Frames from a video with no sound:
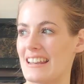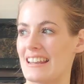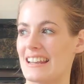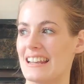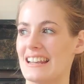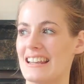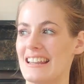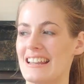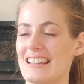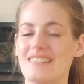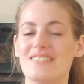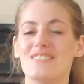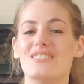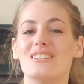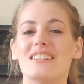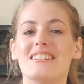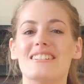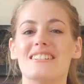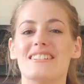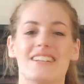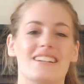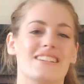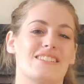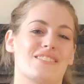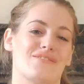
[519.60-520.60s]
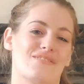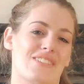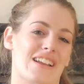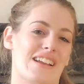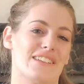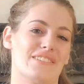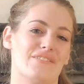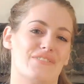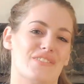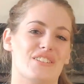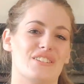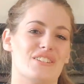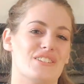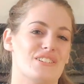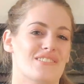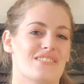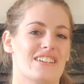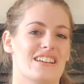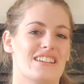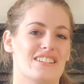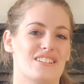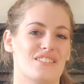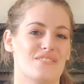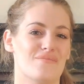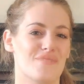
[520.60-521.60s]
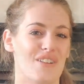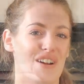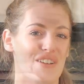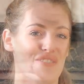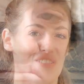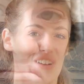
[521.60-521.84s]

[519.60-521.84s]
and it literally just rained for the duration of my